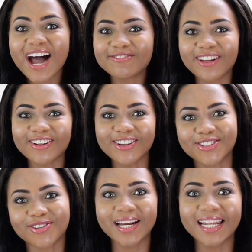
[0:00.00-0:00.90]
I'm not
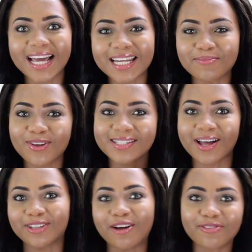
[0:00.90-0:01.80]
Australian. I'm not
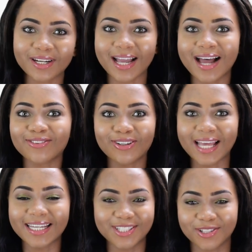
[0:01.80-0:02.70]
South African or
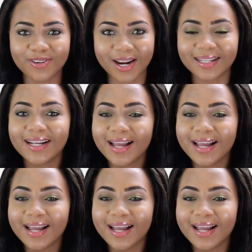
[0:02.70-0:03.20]
Nigerian.